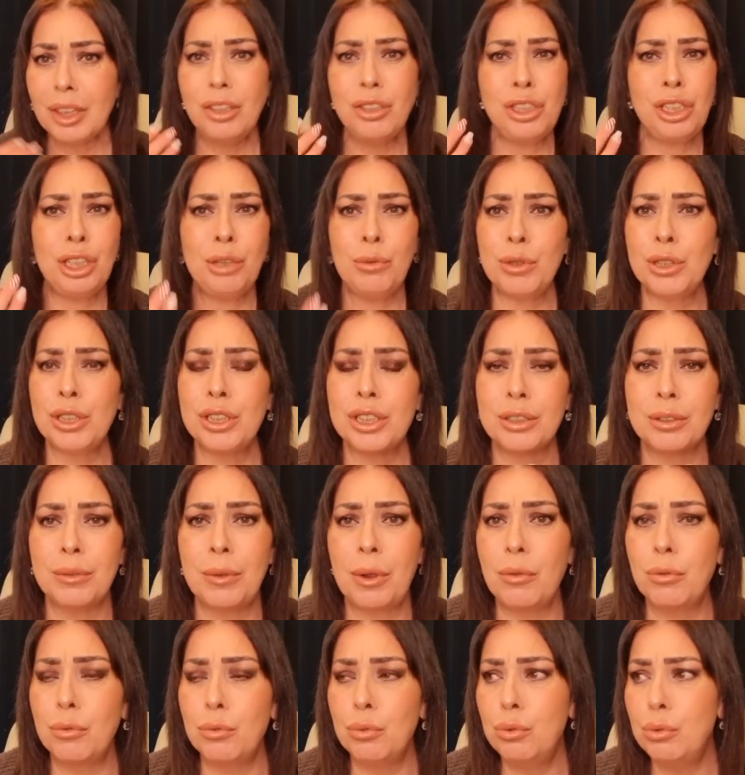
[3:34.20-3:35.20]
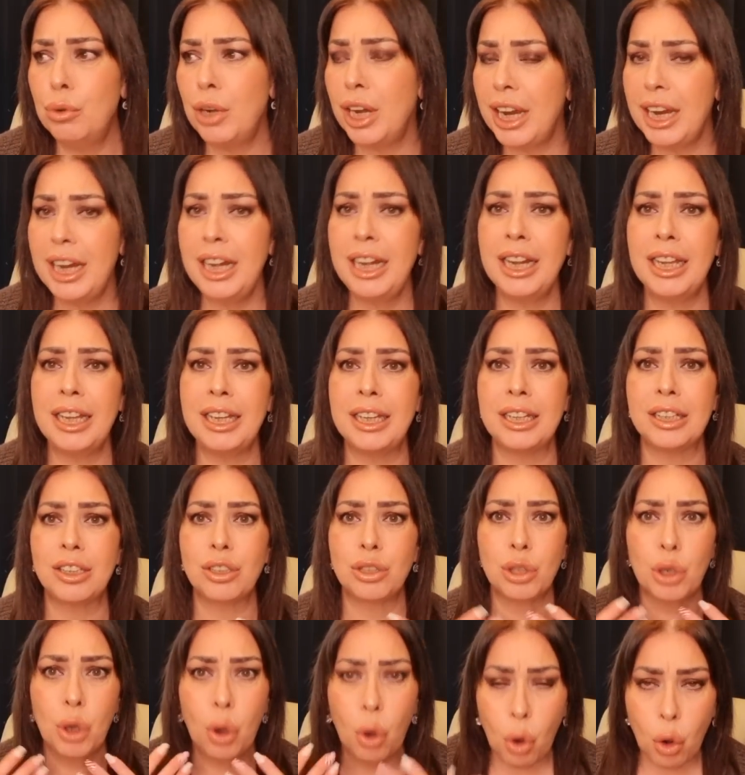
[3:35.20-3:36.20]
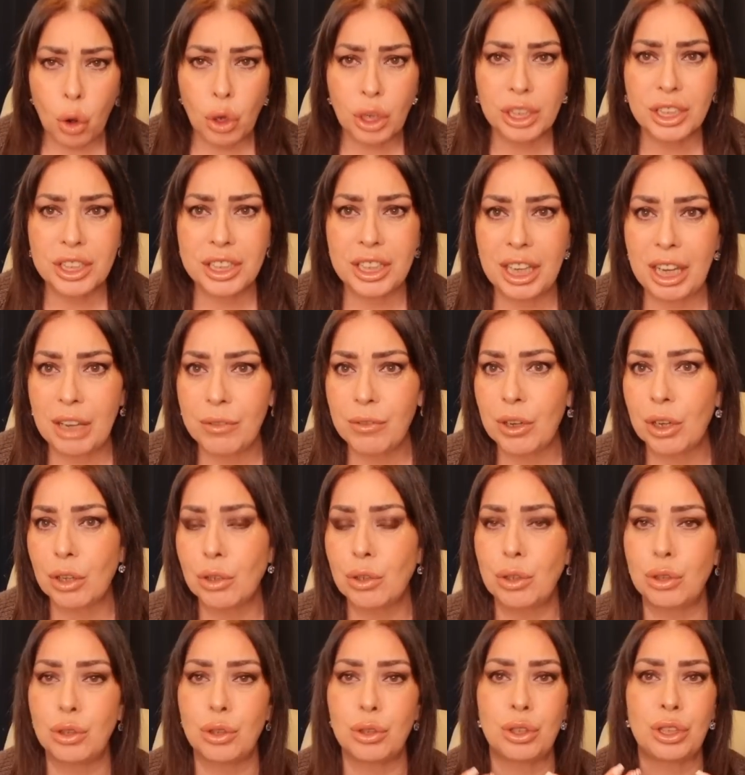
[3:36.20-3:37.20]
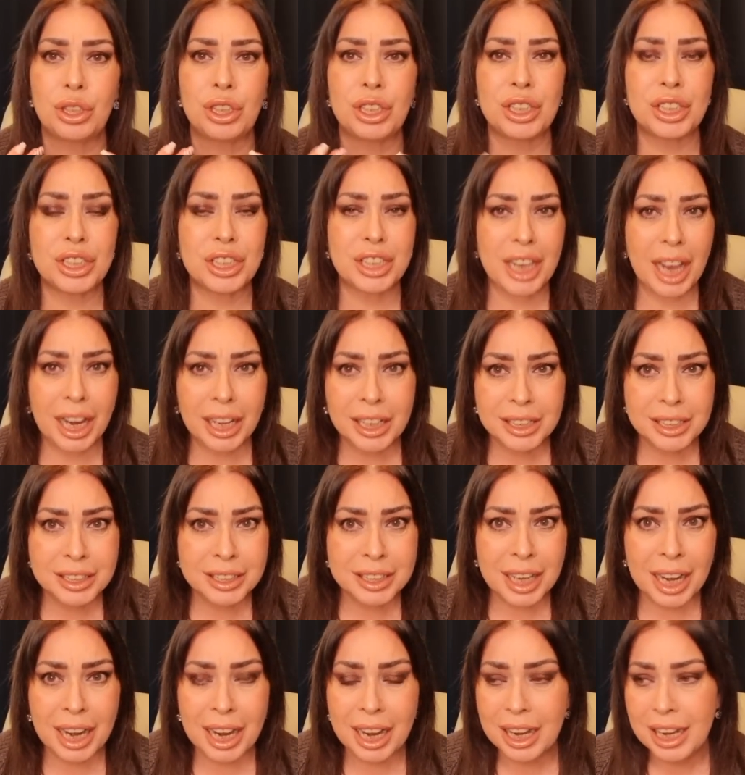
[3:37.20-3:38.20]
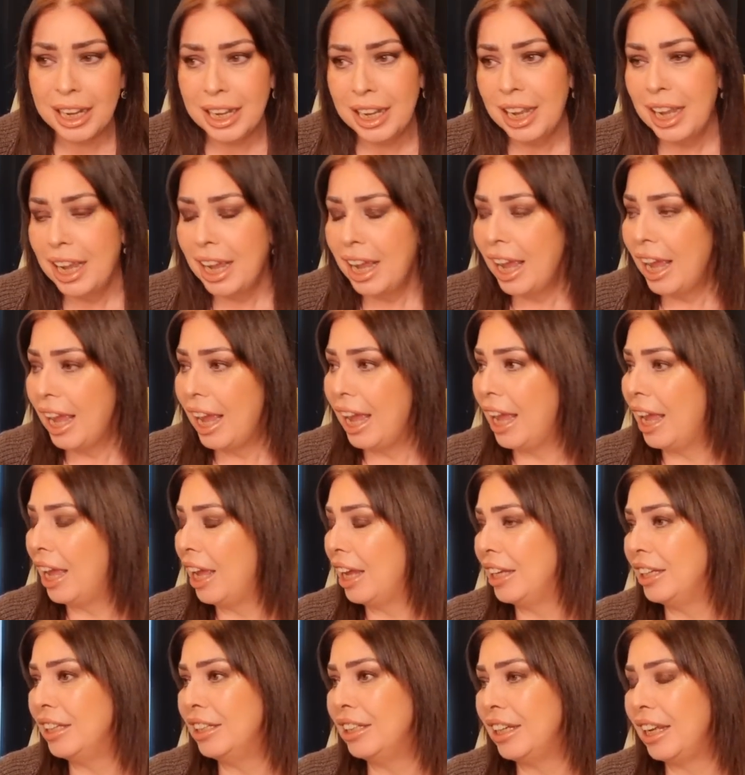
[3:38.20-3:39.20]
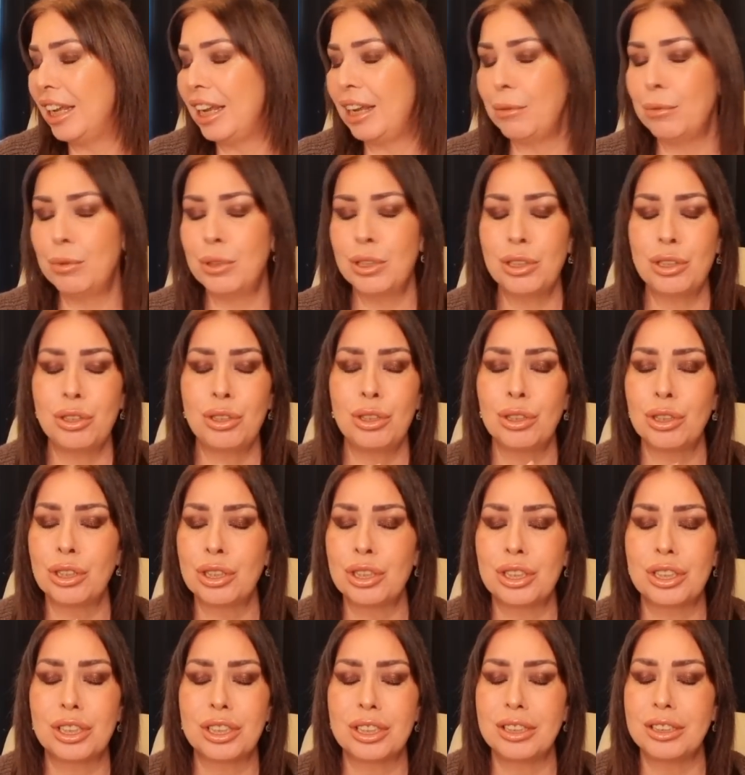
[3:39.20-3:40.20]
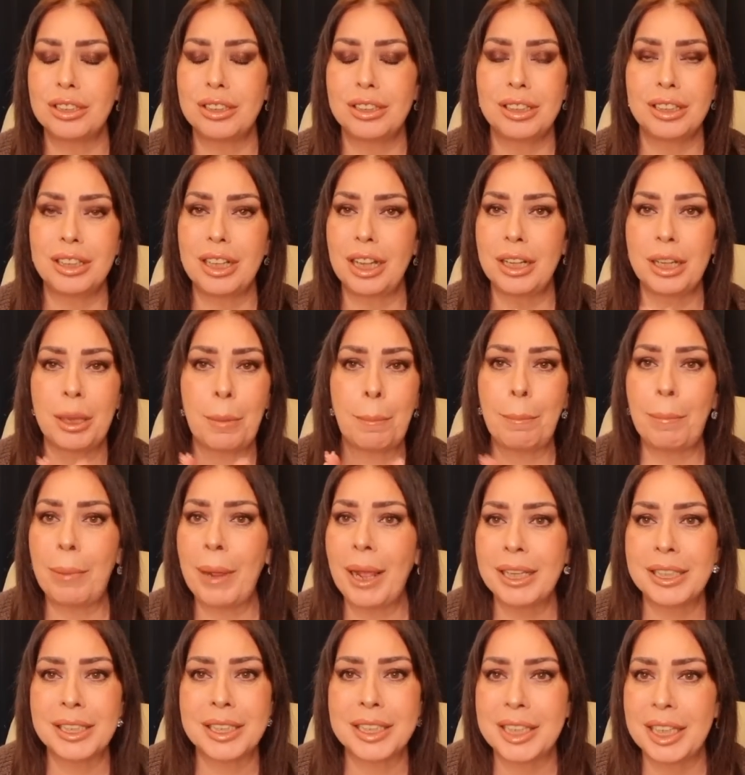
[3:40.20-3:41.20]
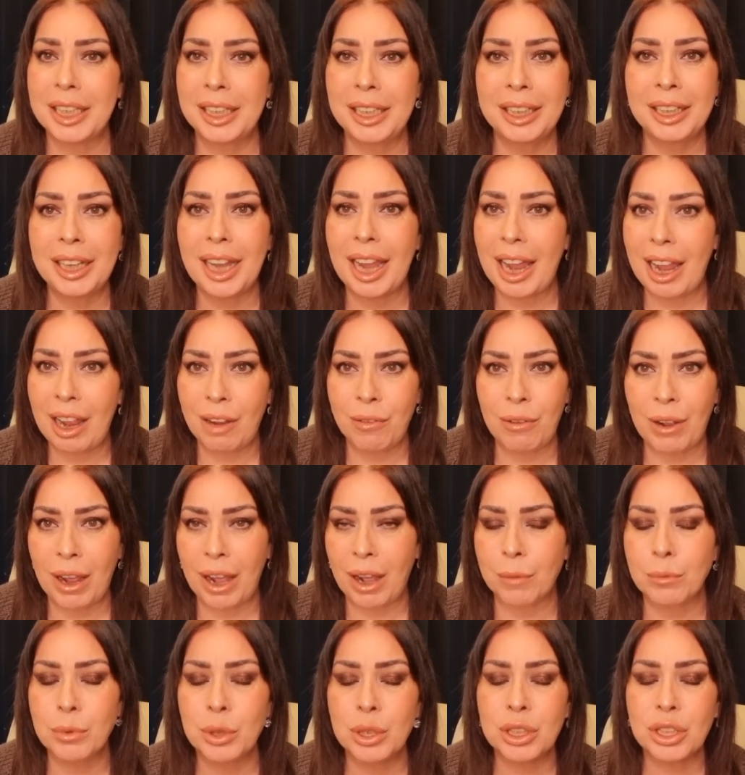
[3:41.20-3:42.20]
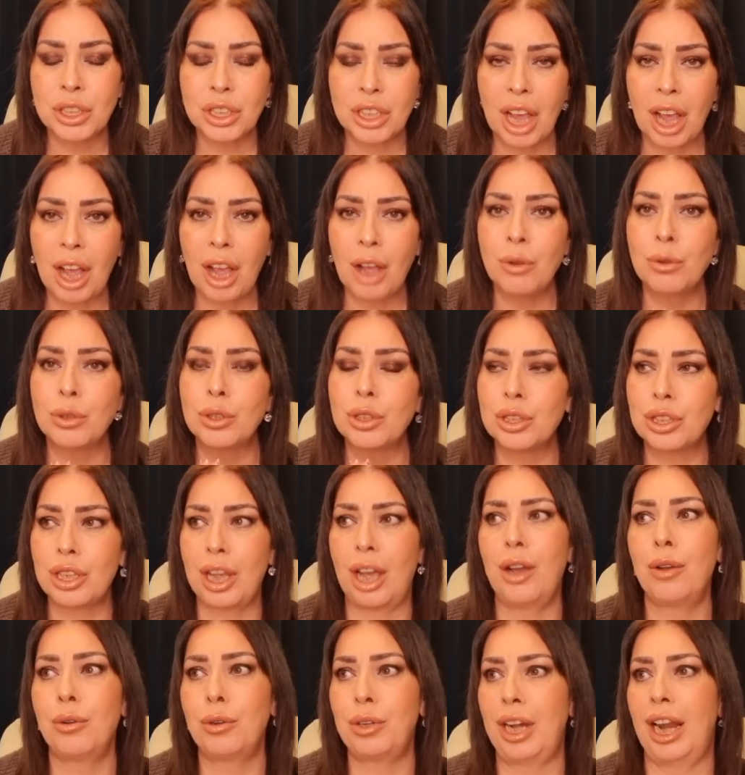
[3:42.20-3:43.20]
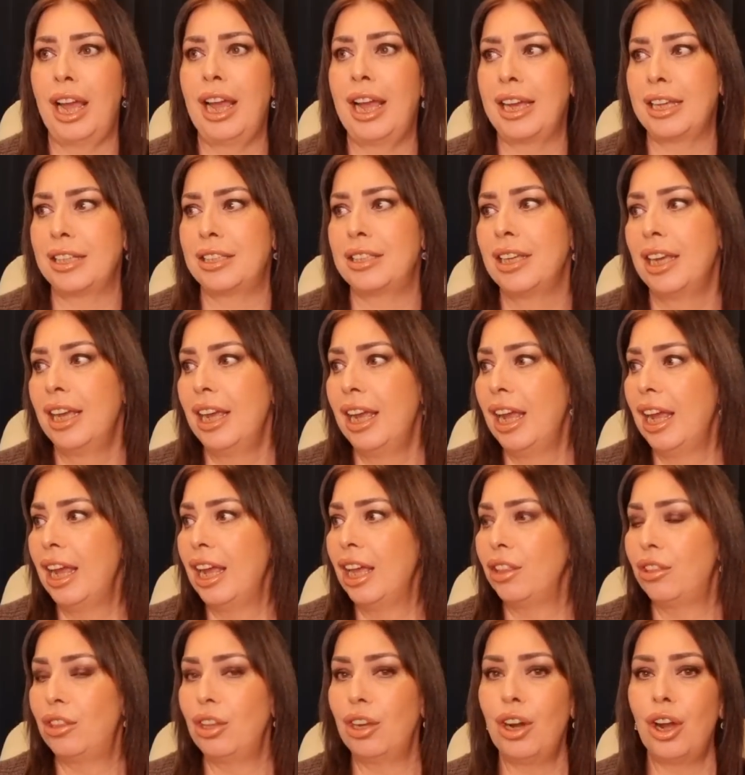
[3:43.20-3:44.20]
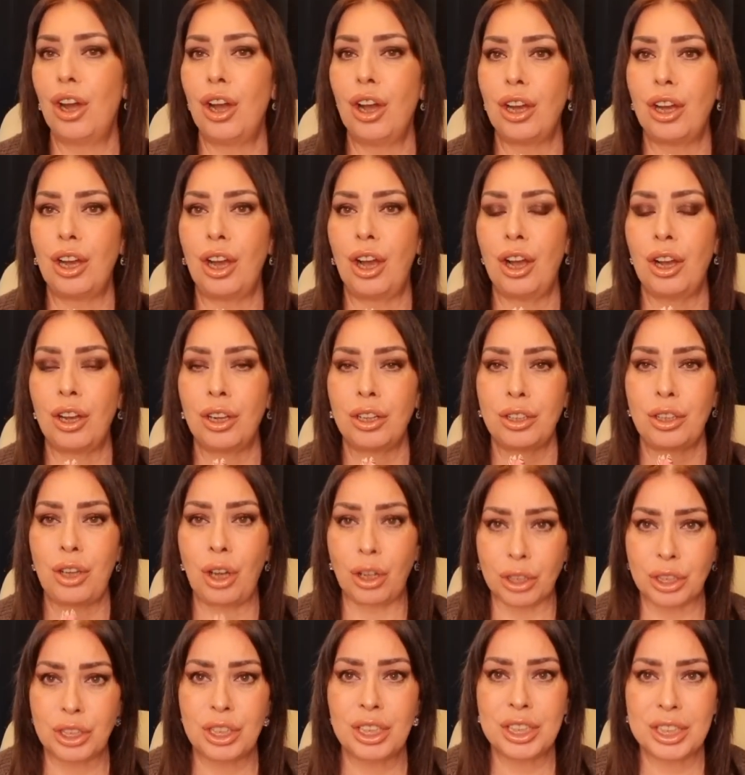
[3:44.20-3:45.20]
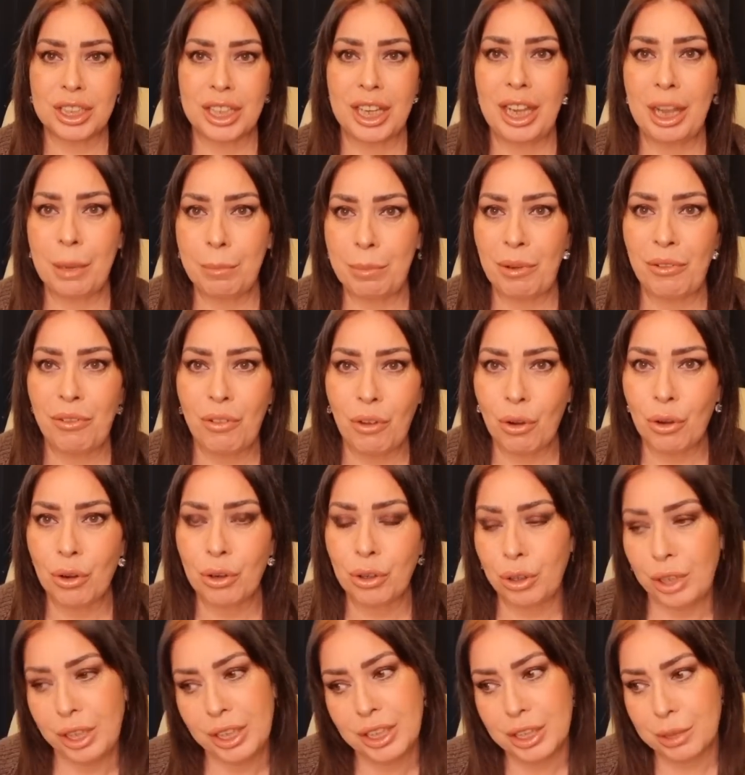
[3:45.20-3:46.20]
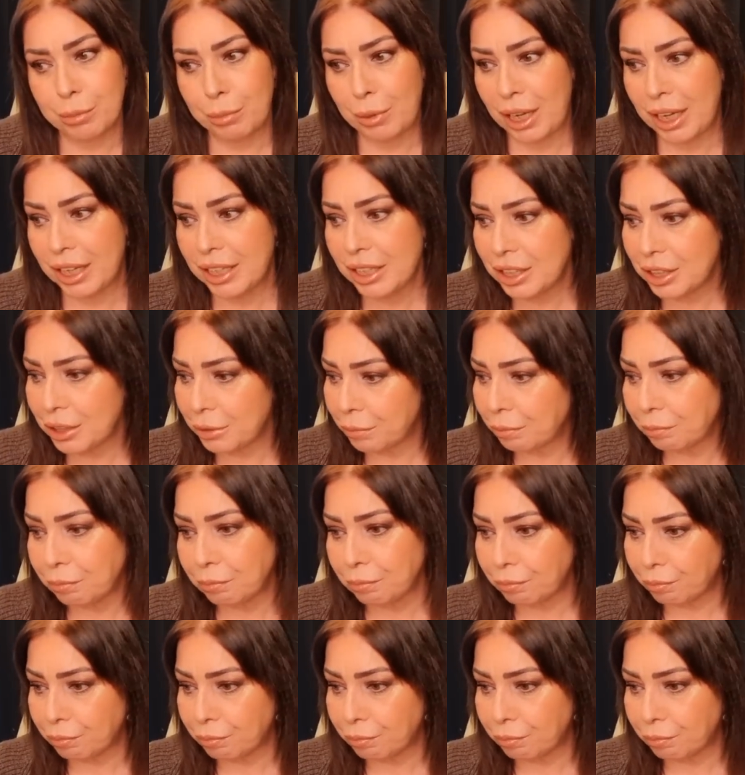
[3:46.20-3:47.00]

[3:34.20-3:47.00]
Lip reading: She was really talkative and I could understand her. And it was just the best thing ever. I'm so, so glad that I got to see her before Christmas.